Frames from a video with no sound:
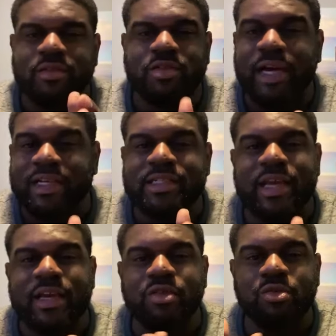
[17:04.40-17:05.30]
try to
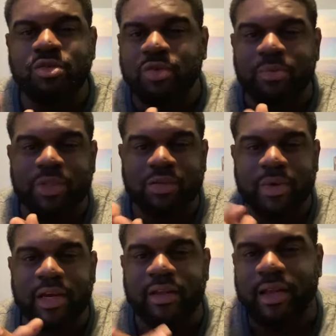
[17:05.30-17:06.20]
stay neutral in
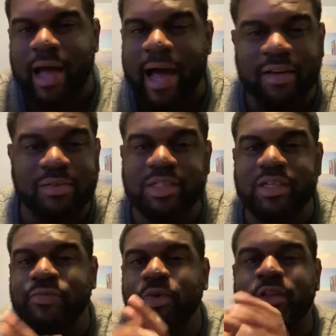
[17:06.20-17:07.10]
between. I don't
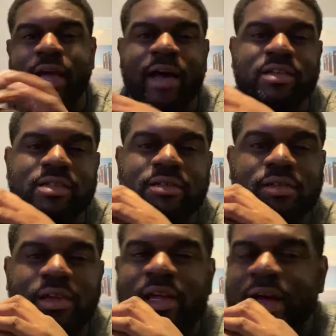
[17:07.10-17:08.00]
see 4,000.
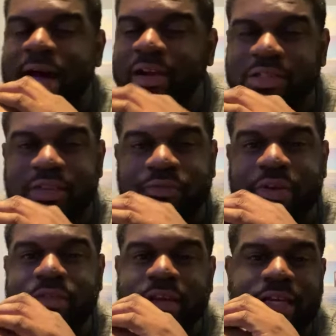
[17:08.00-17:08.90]
I don't see
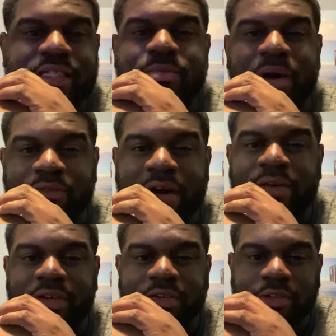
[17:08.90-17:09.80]
50. I see about
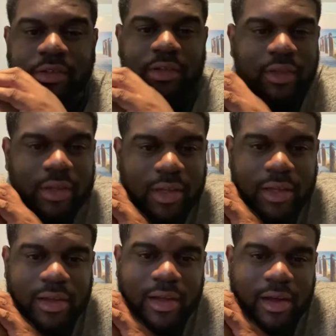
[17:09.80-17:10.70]
500.
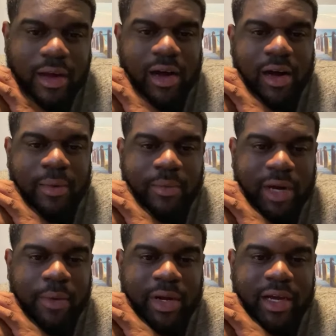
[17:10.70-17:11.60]

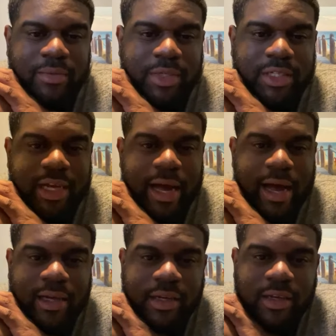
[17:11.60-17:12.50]
When it comes to
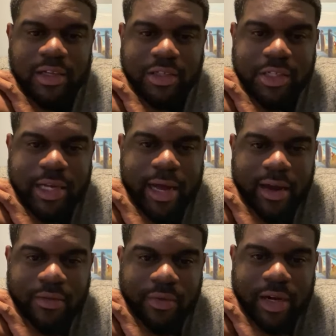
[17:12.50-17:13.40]

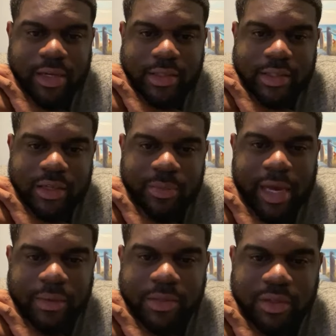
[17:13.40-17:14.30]
GTI runs, it'll be
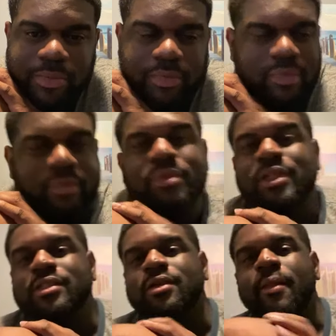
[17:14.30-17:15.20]
absolutely,
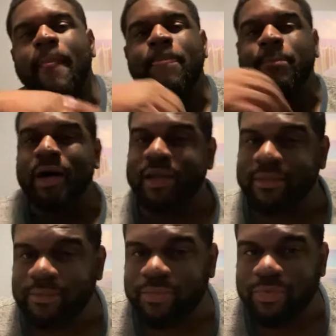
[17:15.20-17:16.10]
listen. But
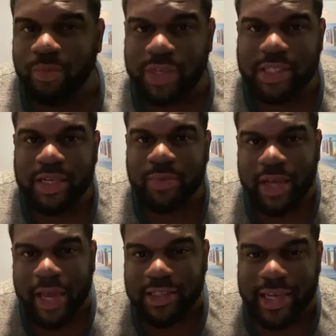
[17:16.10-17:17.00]
we seen what
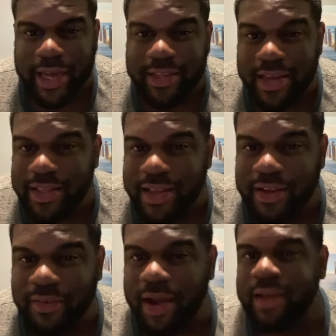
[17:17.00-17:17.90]
HKD
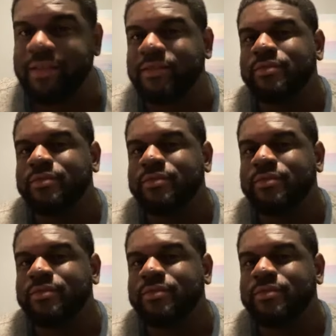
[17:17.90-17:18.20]
did, right?